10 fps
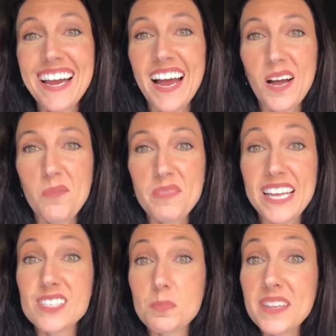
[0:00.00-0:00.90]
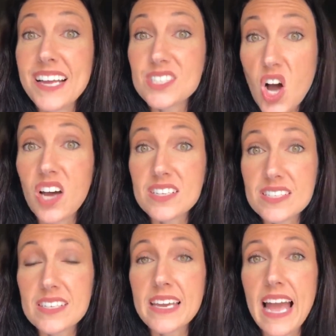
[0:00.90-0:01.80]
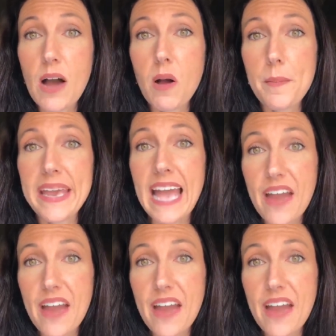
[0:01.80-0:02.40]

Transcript: but that's honestly how I make